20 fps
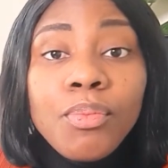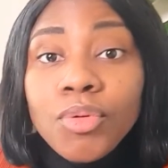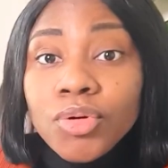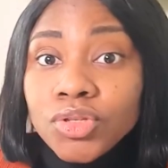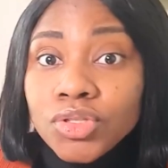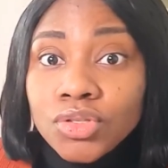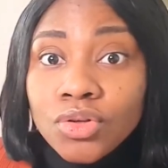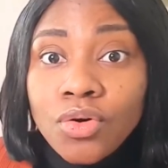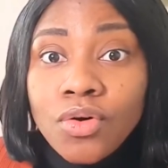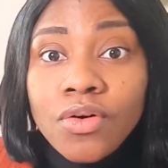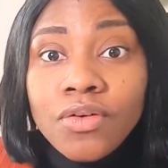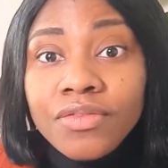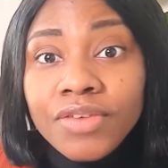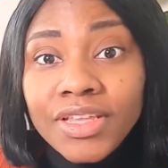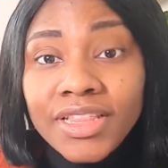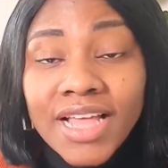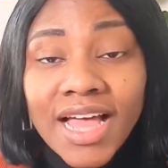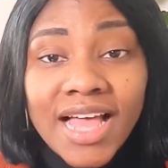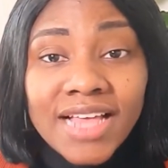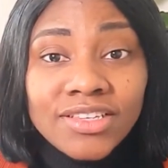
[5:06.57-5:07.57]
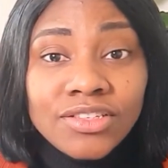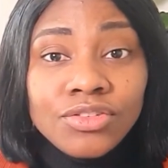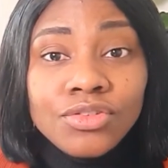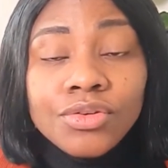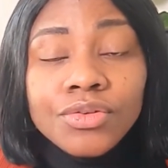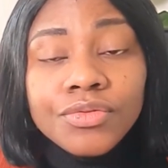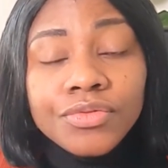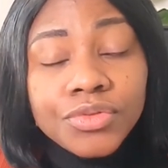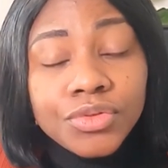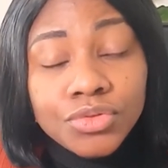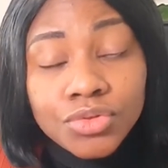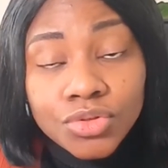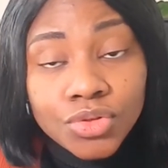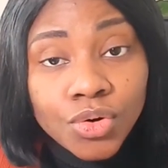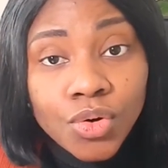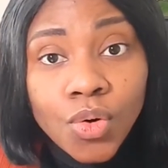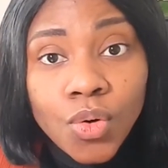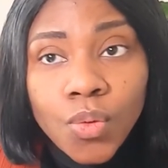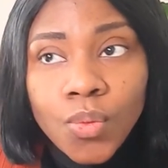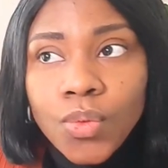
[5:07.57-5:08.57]
post-COVID has done to
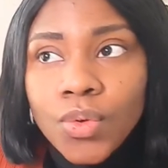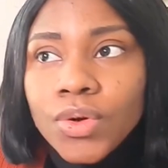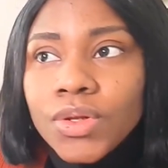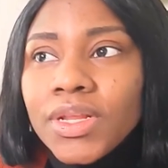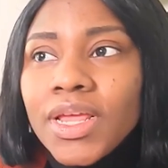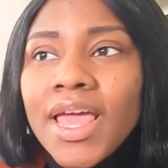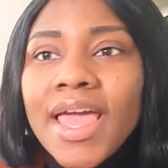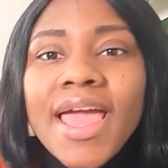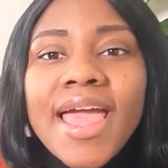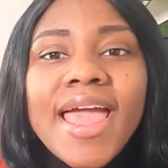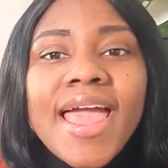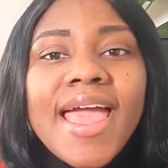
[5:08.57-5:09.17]
the whole world.